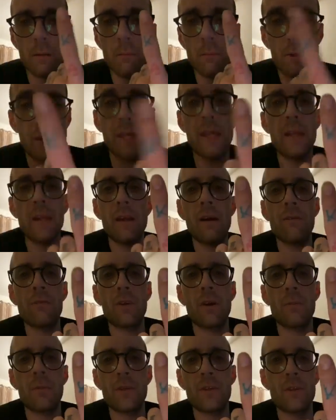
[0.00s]
B, I've
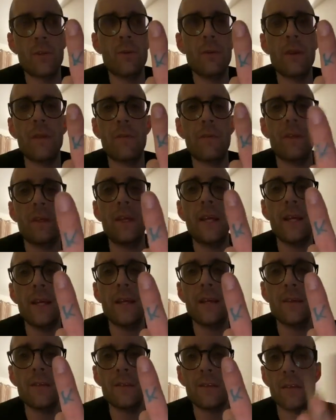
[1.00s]
not been doing it for
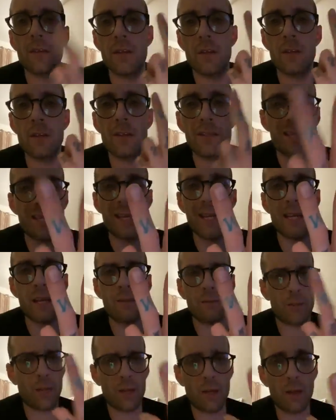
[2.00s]
years. C,
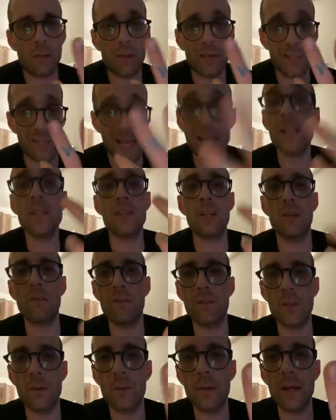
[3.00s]
I've got no intention
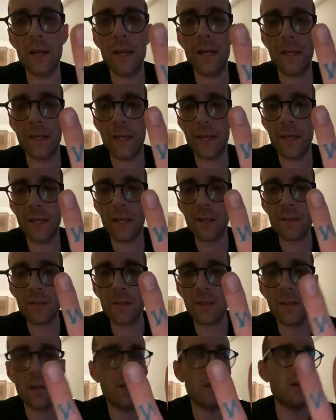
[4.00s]
of doing it any
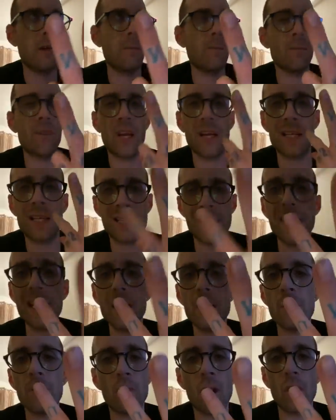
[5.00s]
years. D,
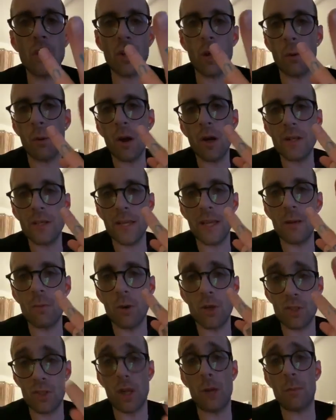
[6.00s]
you've got no idea
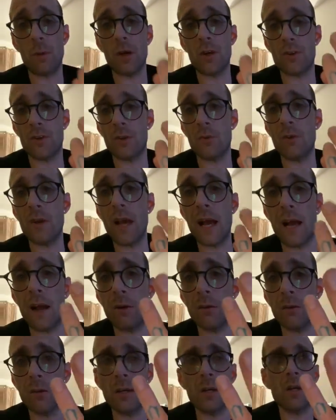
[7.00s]
what job I do
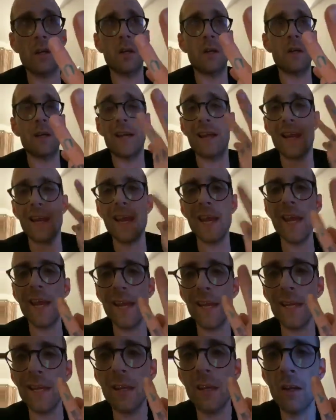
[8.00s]
now.
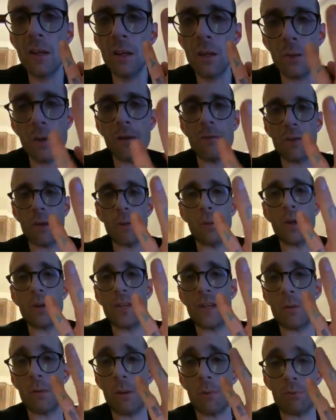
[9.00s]
E, you have no
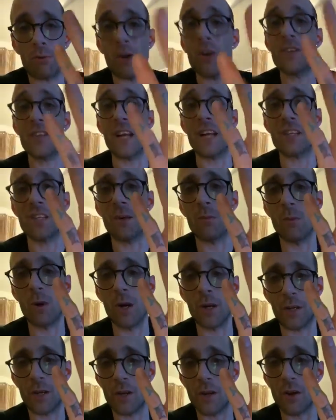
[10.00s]
idea what projects I'm
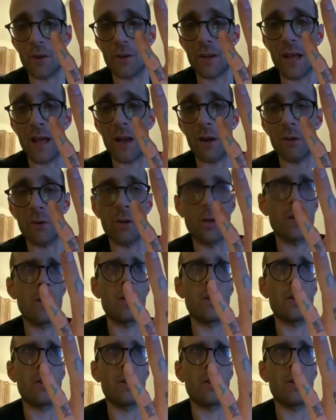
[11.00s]
working on now.